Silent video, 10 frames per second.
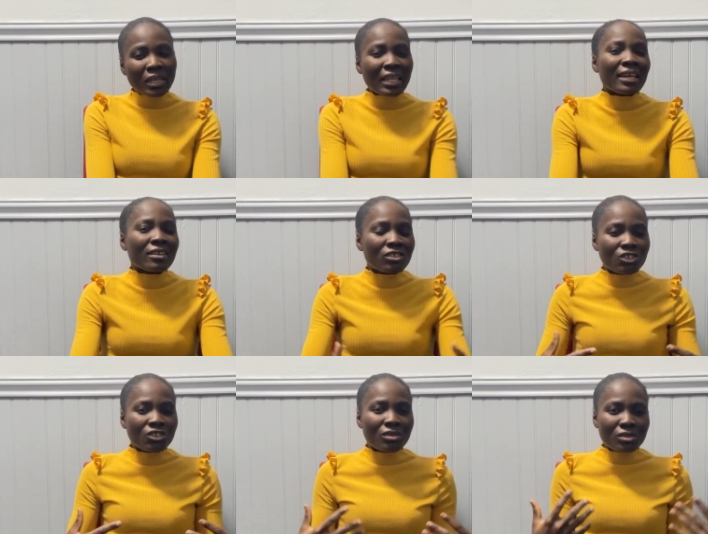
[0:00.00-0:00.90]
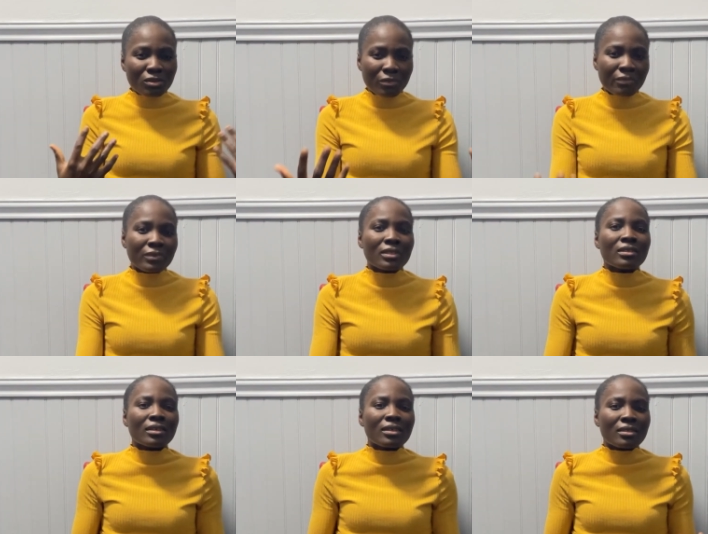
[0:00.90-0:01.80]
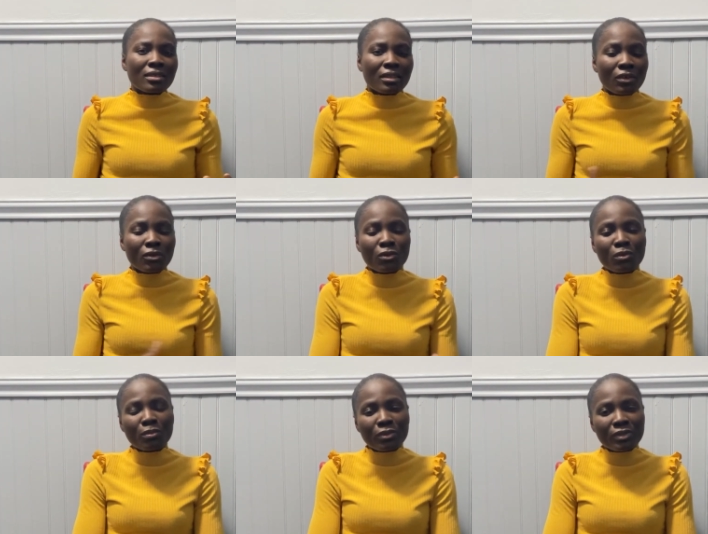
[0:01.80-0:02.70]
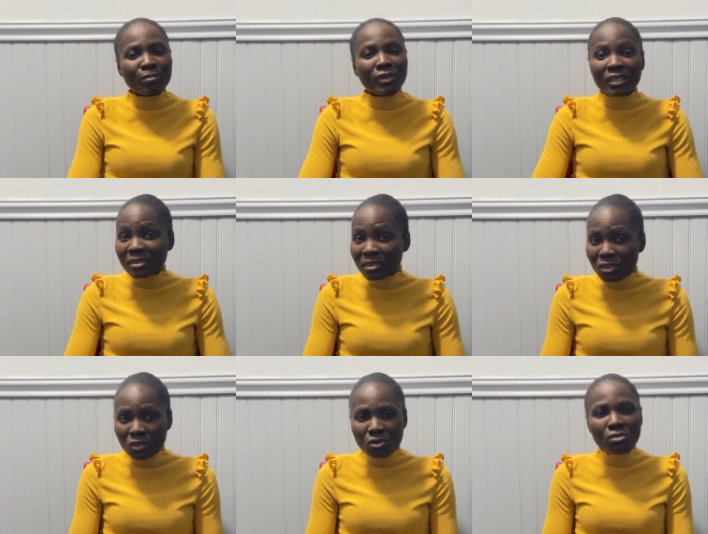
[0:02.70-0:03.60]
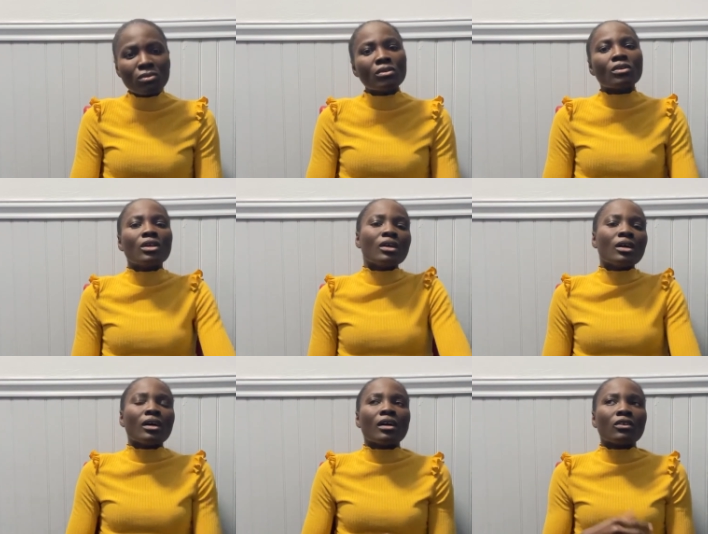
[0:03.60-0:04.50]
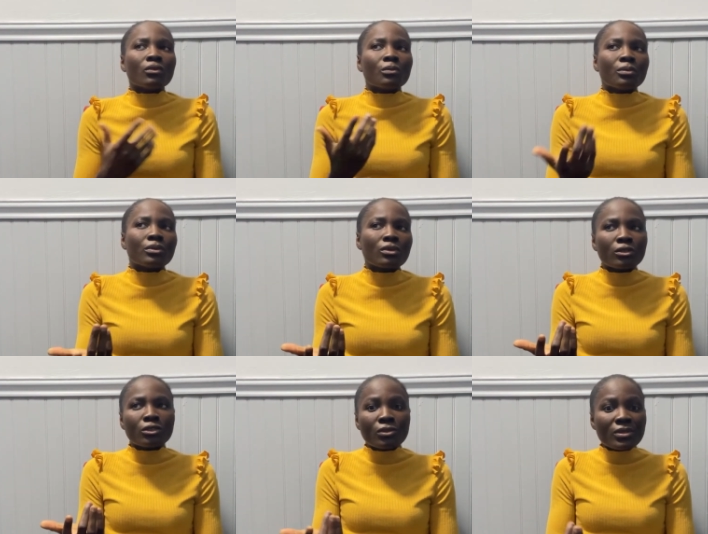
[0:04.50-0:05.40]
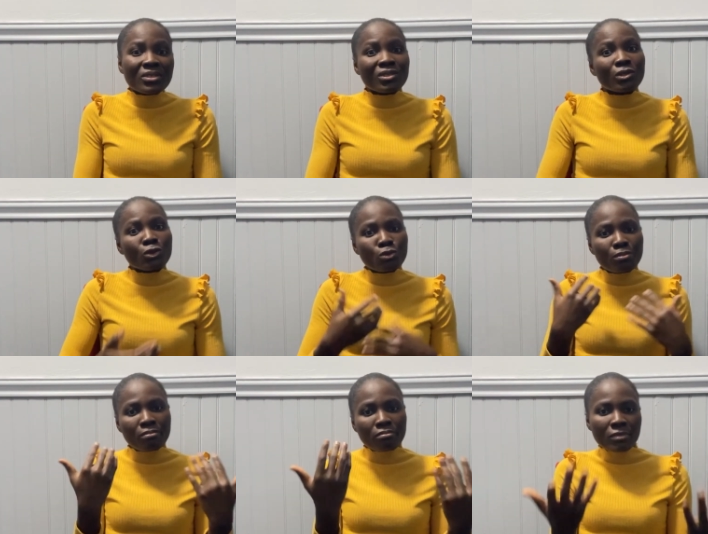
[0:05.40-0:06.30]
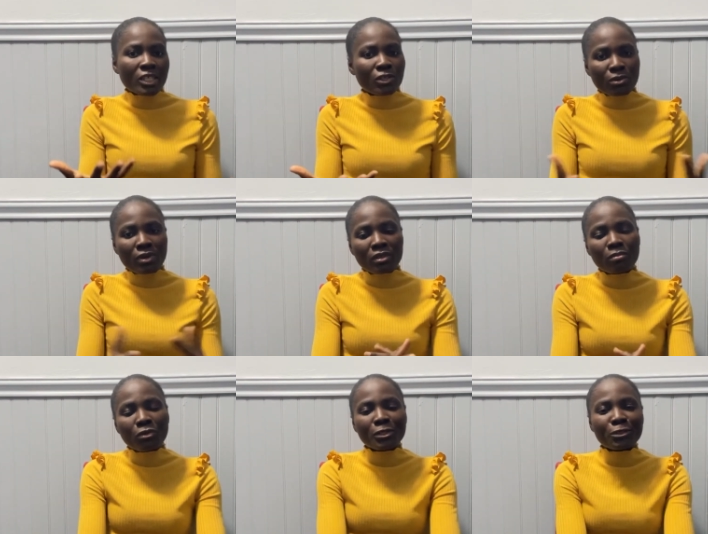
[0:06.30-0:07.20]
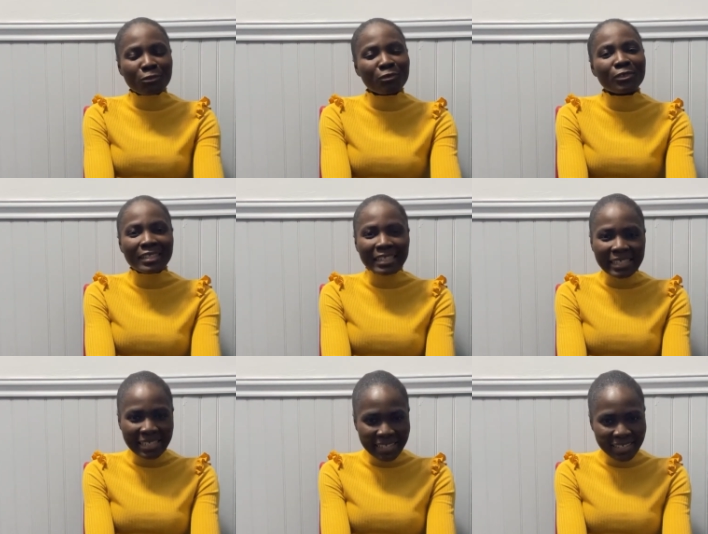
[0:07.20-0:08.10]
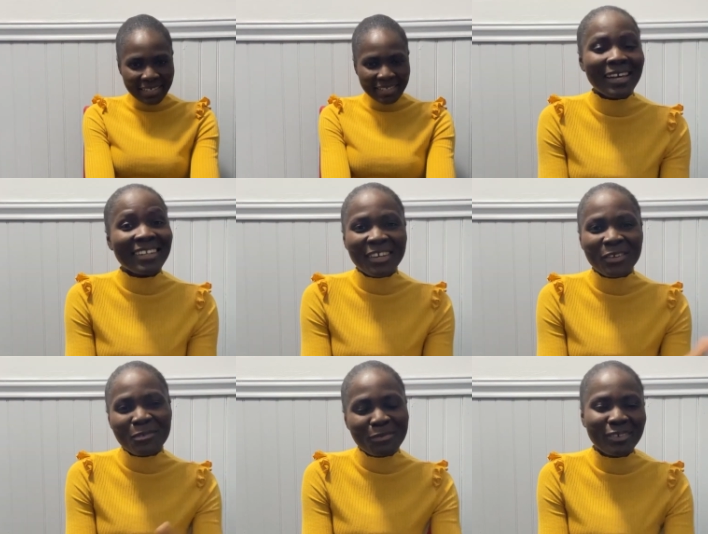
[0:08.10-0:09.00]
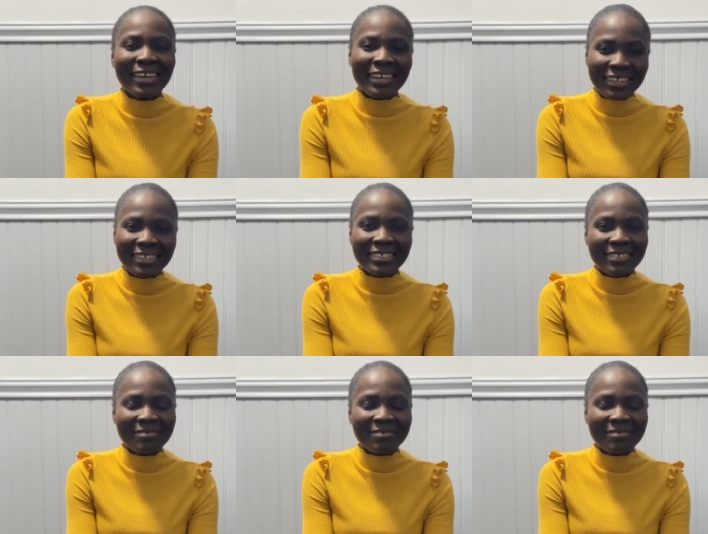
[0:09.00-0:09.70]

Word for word: I like sharing some of these things and I hope it blesses you. I hope God uses it to meet you at the point of your needs. And I hope you like it.